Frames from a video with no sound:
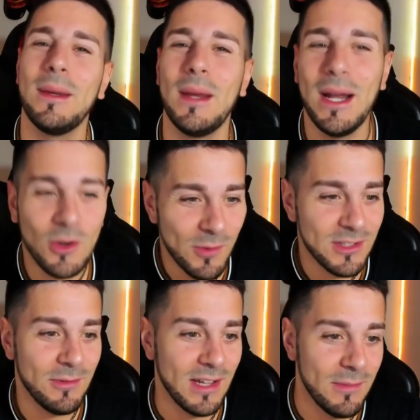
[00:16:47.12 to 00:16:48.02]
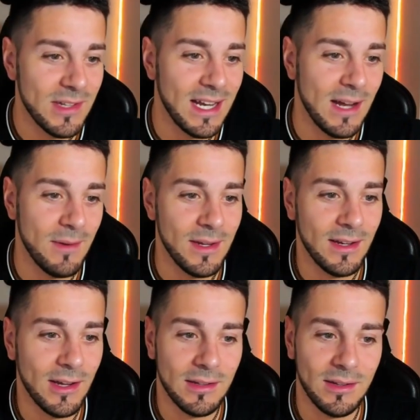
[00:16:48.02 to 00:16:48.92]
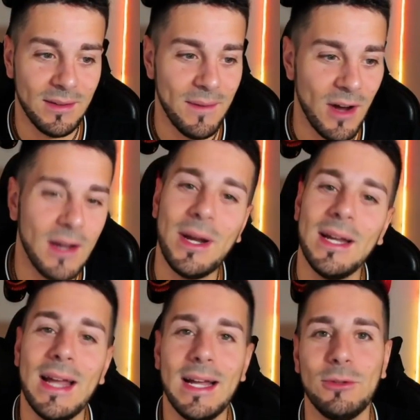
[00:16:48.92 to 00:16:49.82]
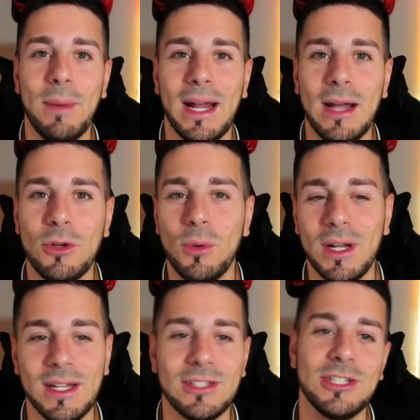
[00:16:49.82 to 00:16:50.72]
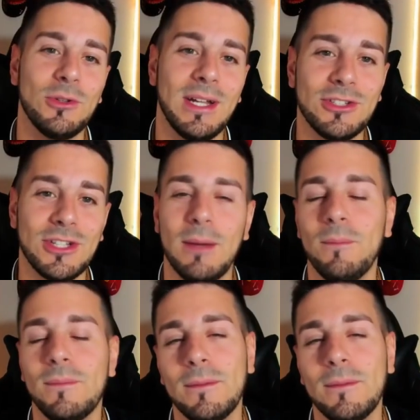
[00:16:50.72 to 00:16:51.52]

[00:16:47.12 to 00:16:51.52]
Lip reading: I hope sometimes I am. Alright guys, bye everyone and see you next time.